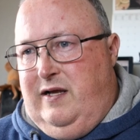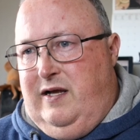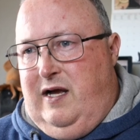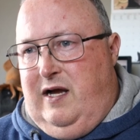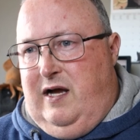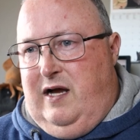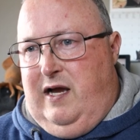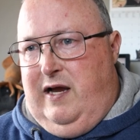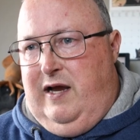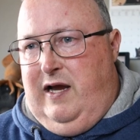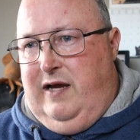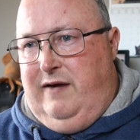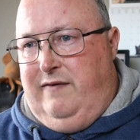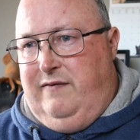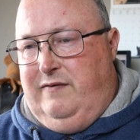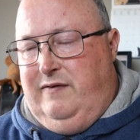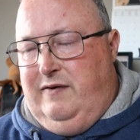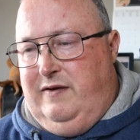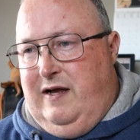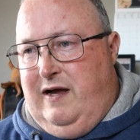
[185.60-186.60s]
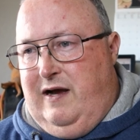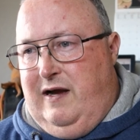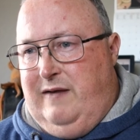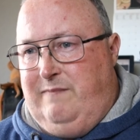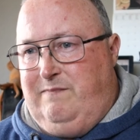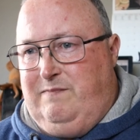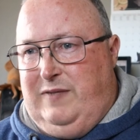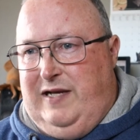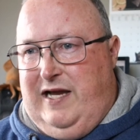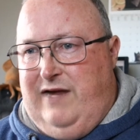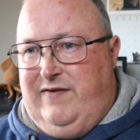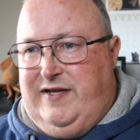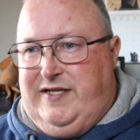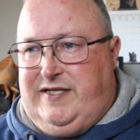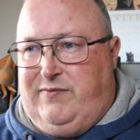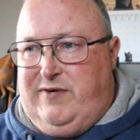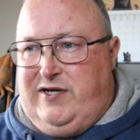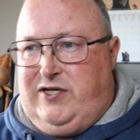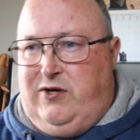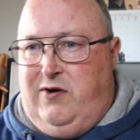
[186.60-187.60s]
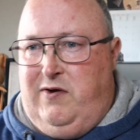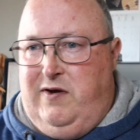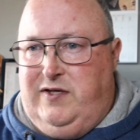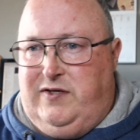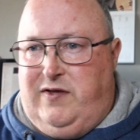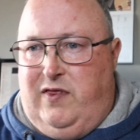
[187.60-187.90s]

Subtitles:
I believe it's a return